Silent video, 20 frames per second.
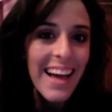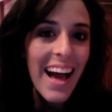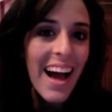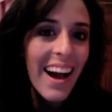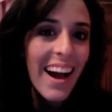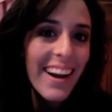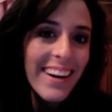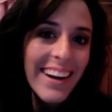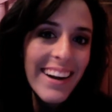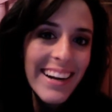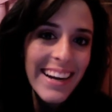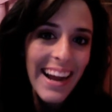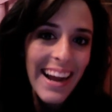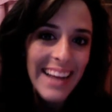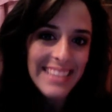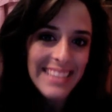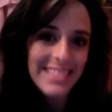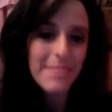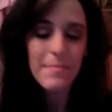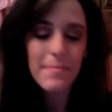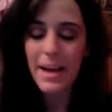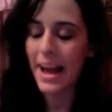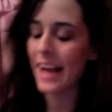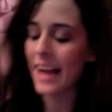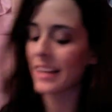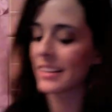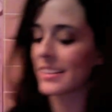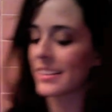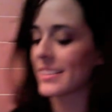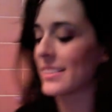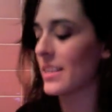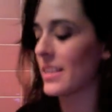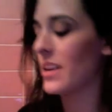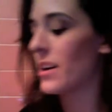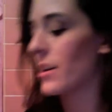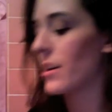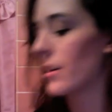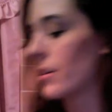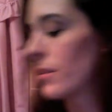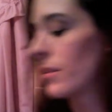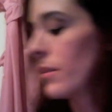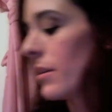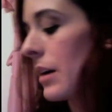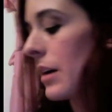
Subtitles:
Alright guys, I'm back. So